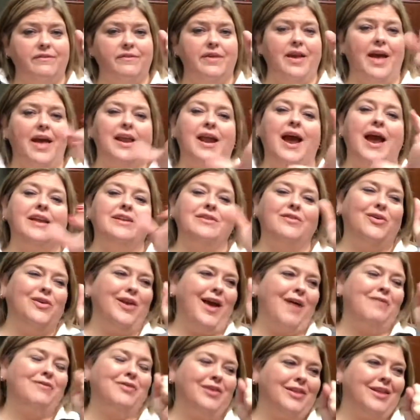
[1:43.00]
and I don't
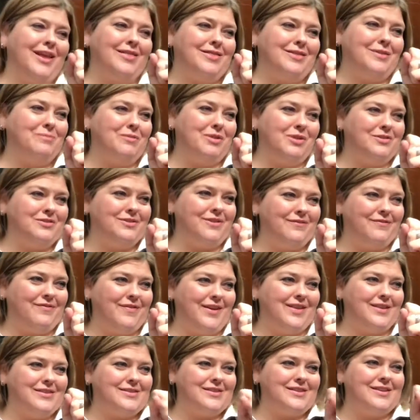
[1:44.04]
ever let them use a
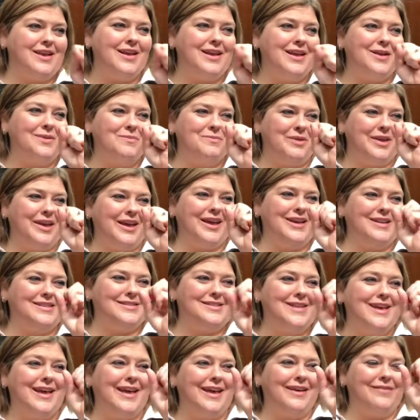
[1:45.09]
fist, because
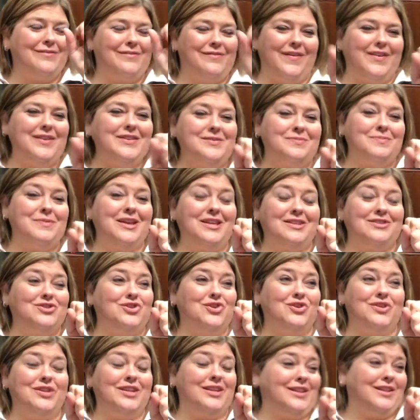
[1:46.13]
fist means
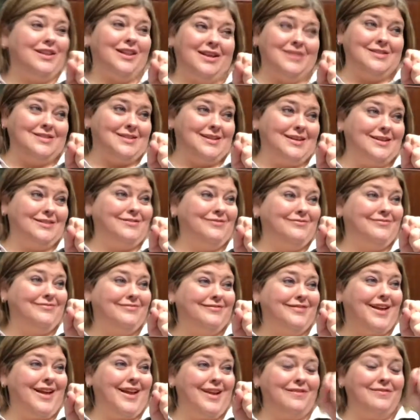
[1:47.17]
you didn't listen.
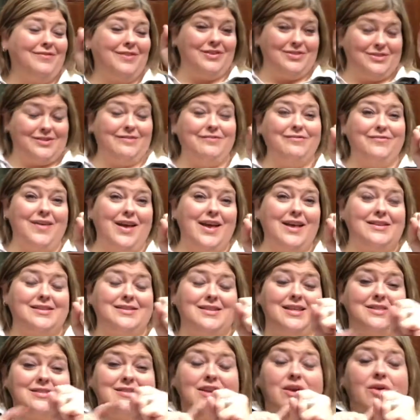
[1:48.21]
And if there's a fist,
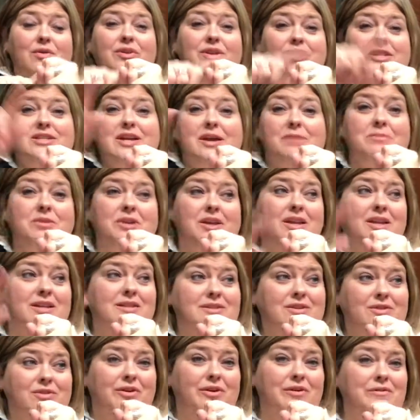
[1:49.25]
that's the only time you get a
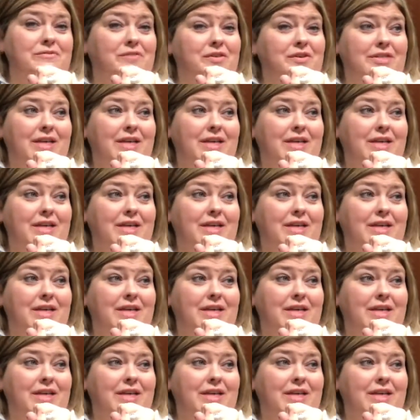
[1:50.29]
0 for